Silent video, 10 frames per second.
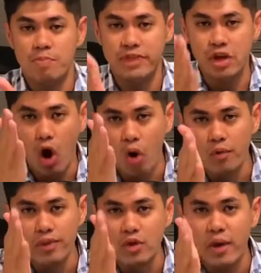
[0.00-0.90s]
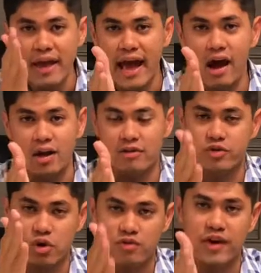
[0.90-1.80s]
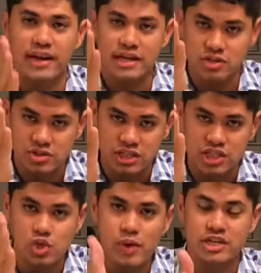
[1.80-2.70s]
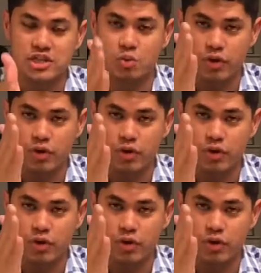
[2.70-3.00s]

The only way out of your financial situation,